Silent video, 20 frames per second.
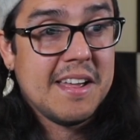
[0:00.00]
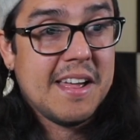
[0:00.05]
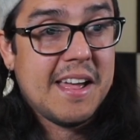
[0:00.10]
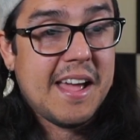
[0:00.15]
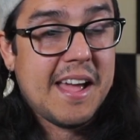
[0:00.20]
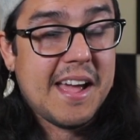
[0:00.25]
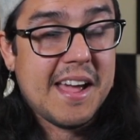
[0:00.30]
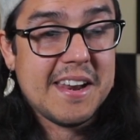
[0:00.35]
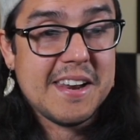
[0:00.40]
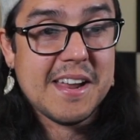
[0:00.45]

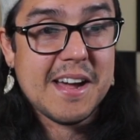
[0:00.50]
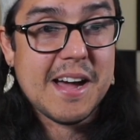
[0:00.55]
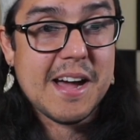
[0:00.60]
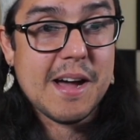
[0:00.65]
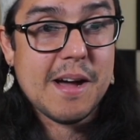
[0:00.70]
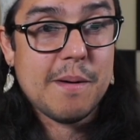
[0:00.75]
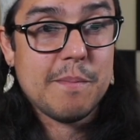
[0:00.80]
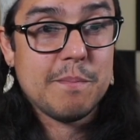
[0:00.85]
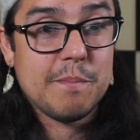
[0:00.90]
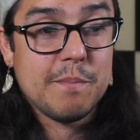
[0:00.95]
And
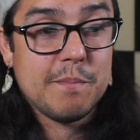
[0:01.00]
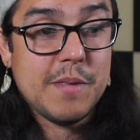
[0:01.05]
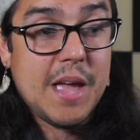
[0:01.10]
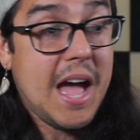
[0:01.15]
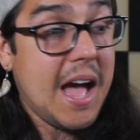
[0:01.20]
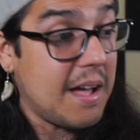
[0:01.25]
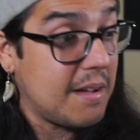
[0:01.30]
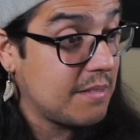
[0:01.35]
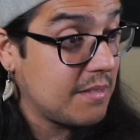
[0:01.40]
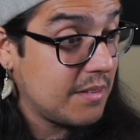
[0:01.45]

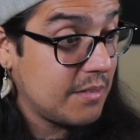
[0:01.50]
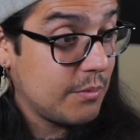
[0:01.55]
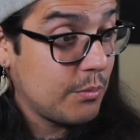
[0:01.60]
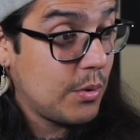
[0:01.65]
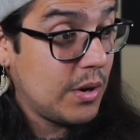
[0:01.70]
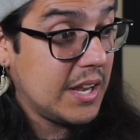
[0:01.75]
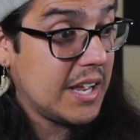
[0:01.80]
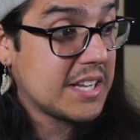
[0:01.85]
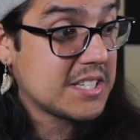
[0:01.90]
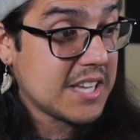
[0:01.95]
yeah,
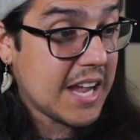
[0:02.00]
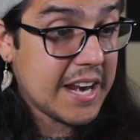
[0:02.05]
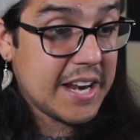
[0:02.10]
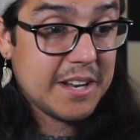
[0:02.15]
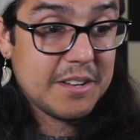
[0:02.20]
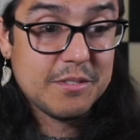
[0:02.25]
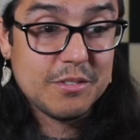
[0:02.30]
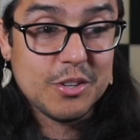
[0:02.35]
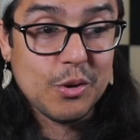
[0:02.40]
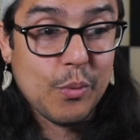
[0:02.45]
really
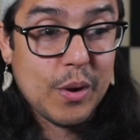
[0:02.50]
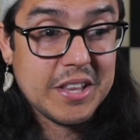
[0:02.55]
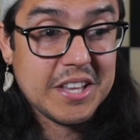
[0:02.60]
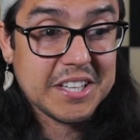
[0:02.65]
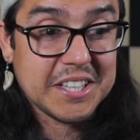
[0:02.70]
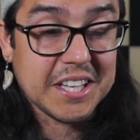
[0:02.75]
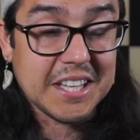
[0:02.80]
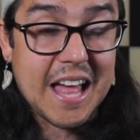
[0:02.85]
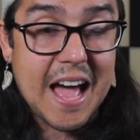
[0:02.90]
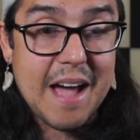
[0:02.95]
excited the way that
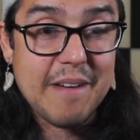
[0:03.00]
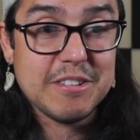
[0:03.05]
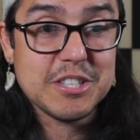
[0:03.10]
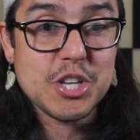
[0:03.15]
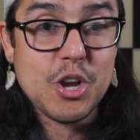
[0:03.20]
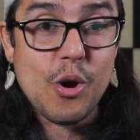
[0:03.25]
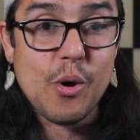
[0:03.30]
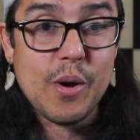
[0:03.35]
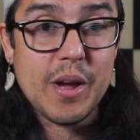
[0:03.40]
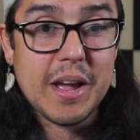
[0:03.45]
the live is
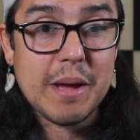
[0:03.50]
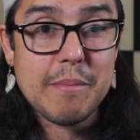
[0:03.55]
going.